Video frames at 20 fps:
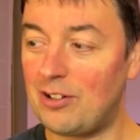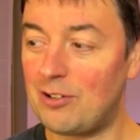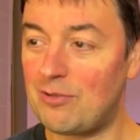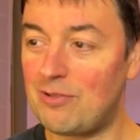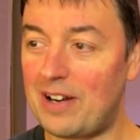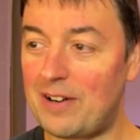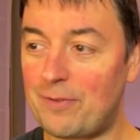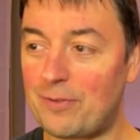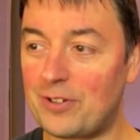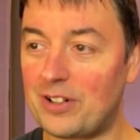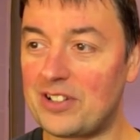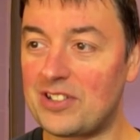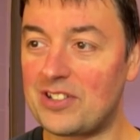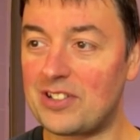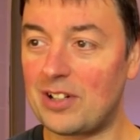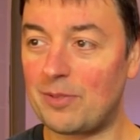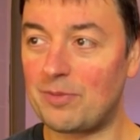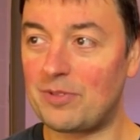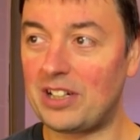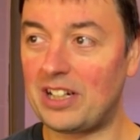reference
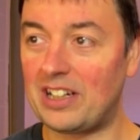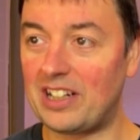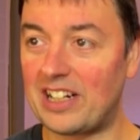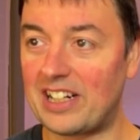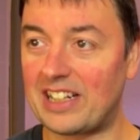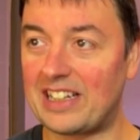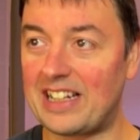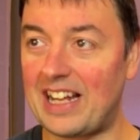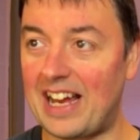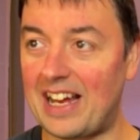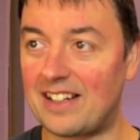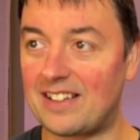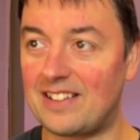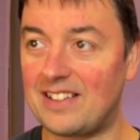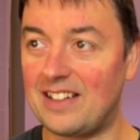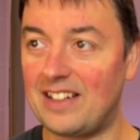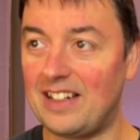something like that.